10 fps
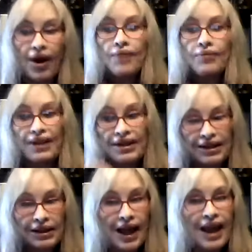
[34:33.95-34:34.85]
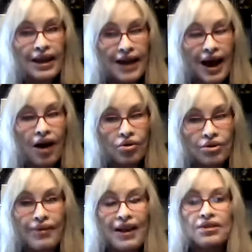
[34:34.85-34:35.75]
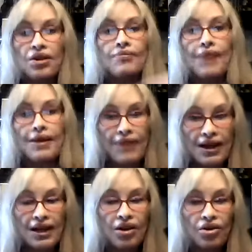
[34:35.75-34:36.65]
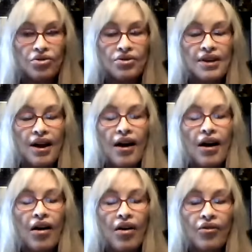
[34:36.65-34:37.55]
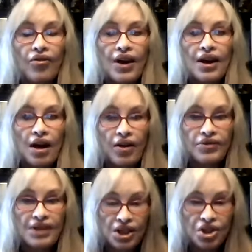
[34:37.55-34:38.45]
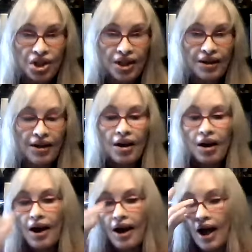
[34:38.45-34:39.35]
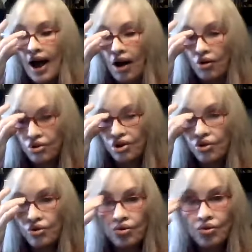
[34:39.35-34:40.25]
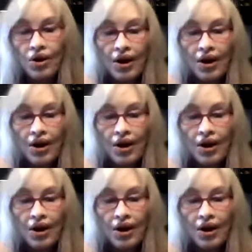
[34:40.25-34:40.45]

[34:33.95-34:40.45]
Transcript: but it's laid out based on my many years of teaching how to